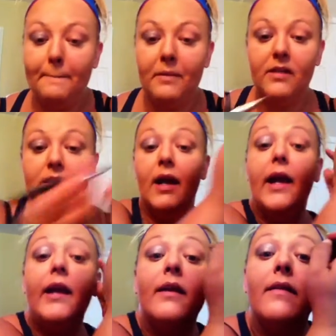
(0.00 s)
because I
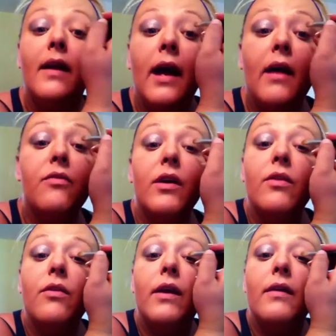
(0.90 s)
hated that halfway
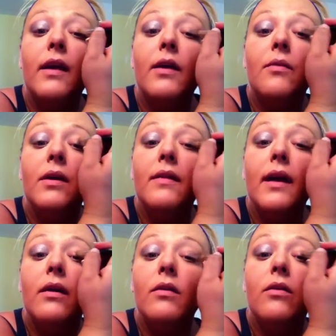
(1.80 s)
through that day you would get that